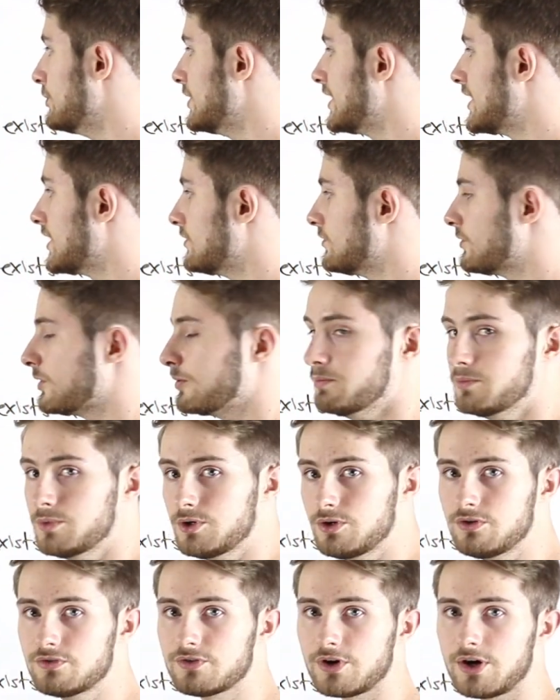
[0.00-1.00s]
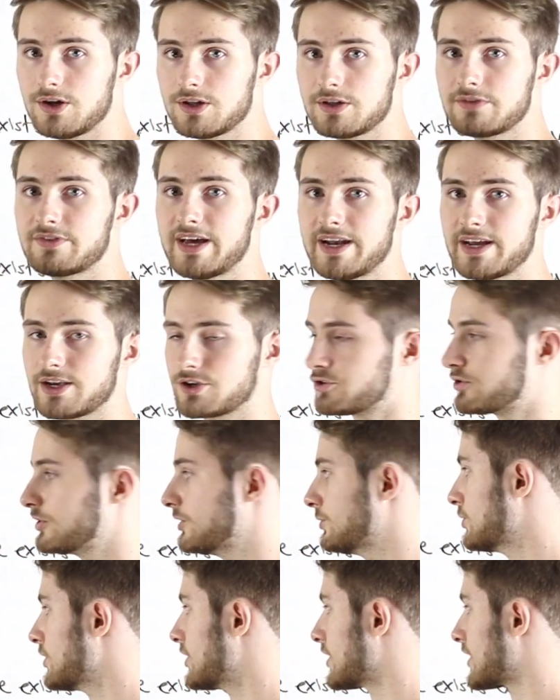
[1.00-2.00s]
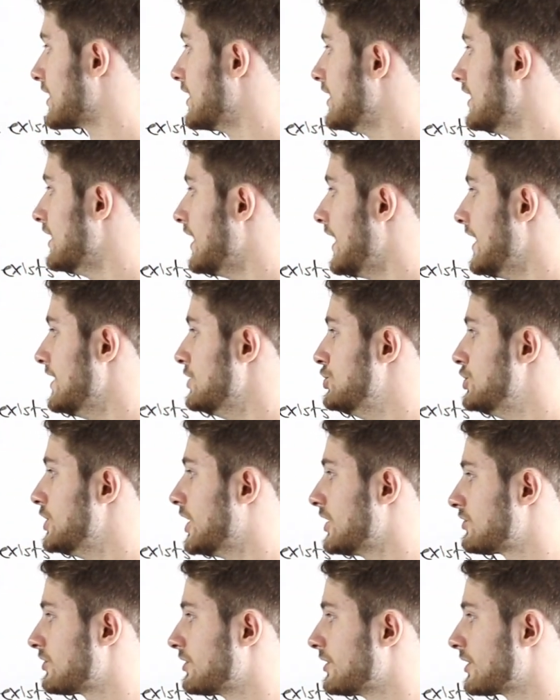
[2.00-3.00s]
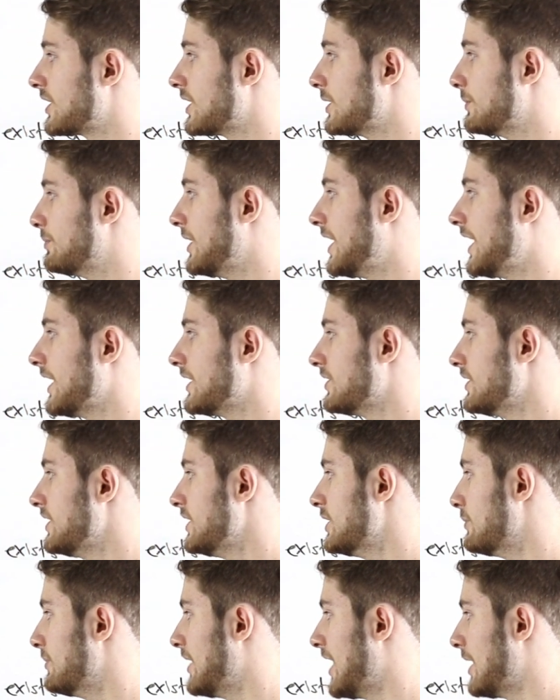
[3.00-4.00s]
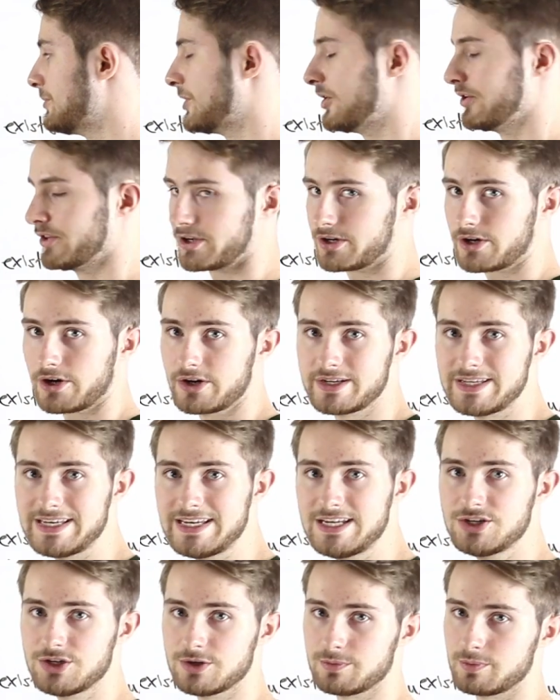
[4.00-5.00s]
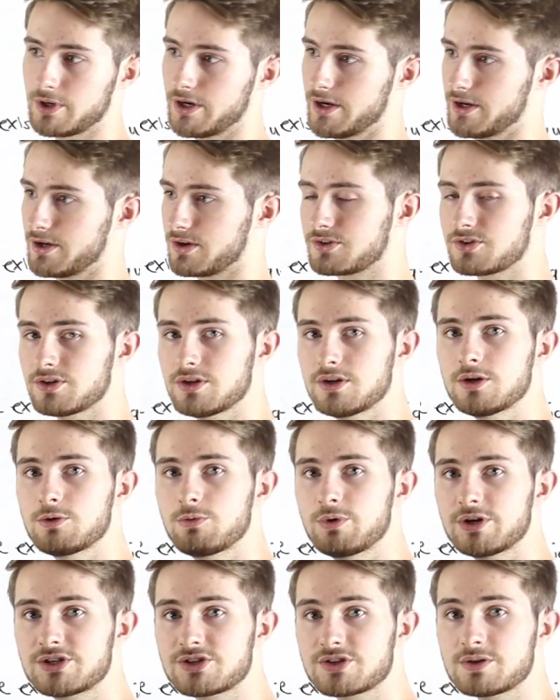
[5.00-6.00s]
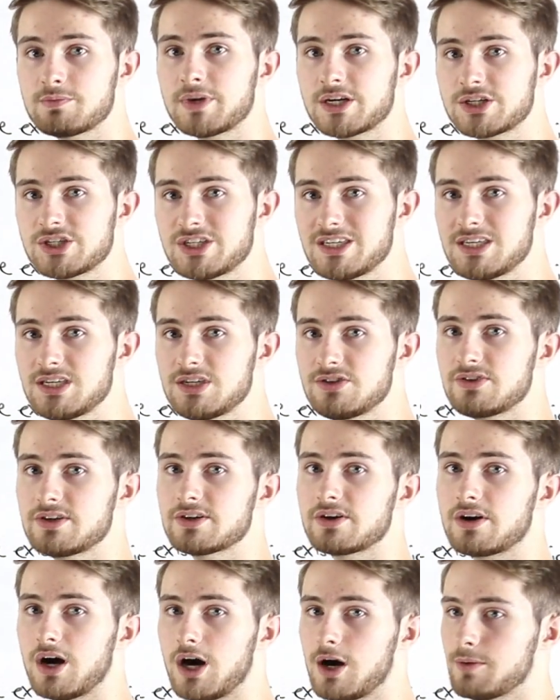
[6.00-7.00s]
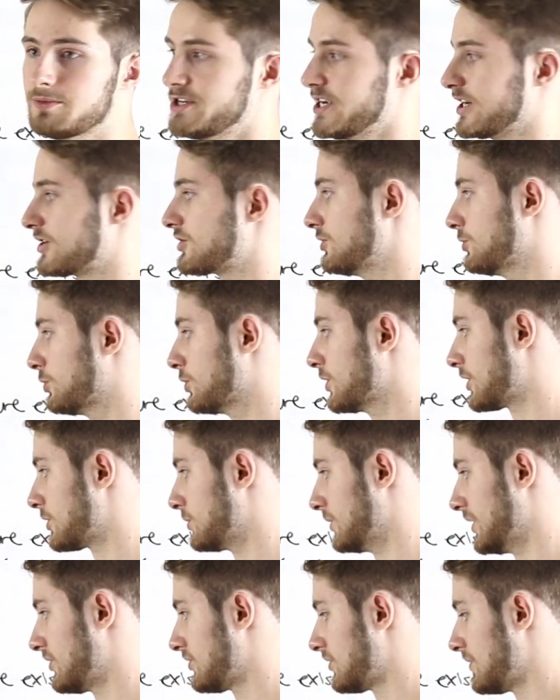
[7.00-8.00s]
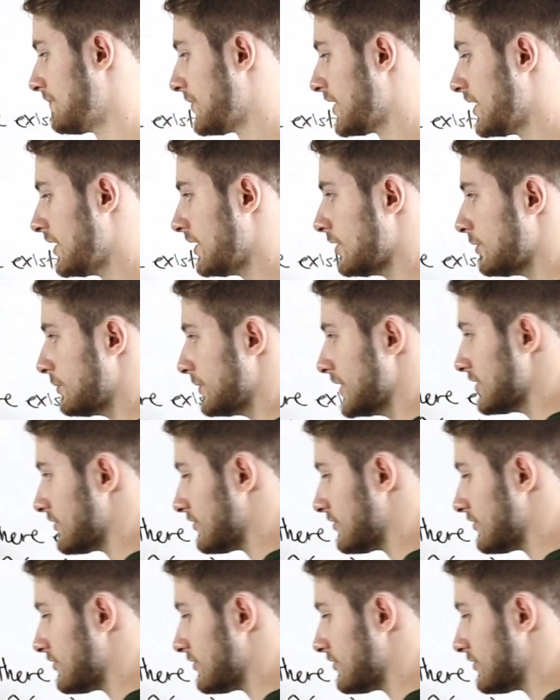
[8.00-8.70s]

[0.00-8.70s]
we can remove all of that extra work and just look at a bilinear map on the Cartesian product, which is a much easier object to work with. We